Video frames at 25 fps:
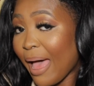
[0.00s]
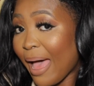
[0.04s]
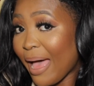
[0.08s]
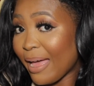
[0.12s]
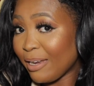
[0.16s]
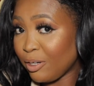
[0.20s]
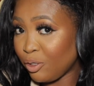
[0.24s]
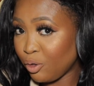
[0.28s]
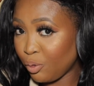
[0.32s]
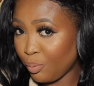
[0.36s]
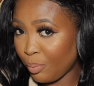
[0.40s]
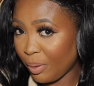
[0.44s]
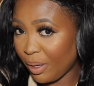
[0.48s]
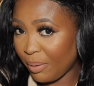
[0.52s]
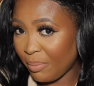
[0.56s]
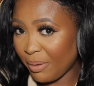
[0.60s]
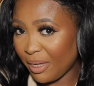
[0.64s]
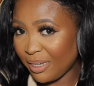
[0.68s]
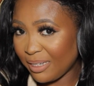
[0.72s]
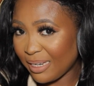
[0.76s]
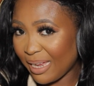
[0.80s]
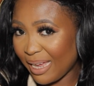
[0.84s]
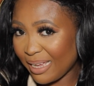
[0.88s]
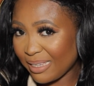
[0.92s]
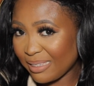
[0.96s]
I do pay
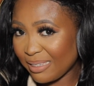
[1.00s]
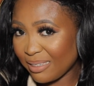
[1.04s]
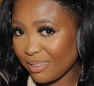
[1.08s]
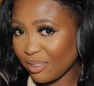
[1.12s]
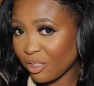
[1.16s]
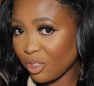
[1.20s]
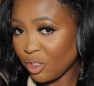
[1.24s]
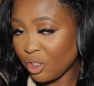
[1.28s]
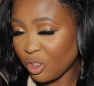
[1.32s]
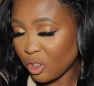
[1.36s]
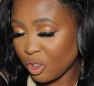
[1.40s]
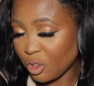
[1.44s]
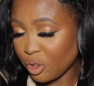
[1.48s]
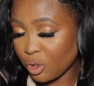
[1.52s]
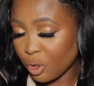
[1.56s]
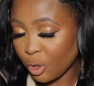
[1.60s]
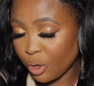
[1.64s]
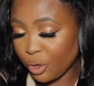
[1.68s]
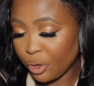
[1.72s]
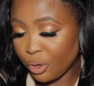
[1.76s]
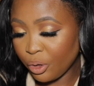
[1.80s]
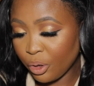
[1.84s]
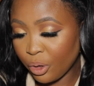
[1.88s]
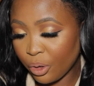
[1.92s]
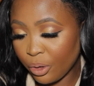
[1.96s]
my taxes, just so
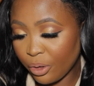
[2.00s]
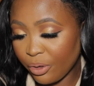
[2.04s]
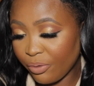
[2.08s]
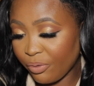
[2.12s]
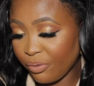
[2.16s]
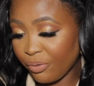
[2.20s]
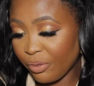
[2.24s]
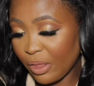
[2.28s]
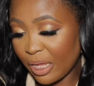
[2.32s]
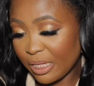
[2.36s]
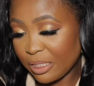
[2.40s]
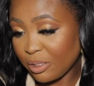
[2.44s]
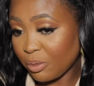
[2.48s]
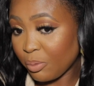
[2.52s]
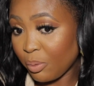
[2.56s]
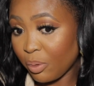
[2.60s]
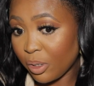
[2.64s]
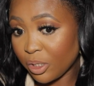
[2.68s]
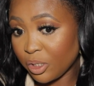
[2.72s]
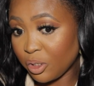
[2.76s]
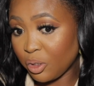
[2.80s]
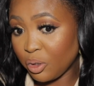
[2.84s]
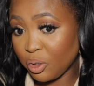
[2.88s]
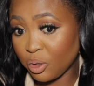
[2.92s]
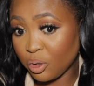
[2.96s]
you know, if that's
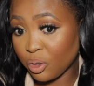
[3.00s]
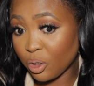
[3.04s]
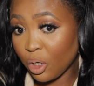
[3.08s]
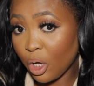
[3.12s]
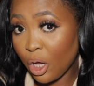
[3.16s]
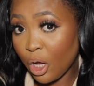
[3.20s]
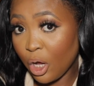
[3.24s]
what you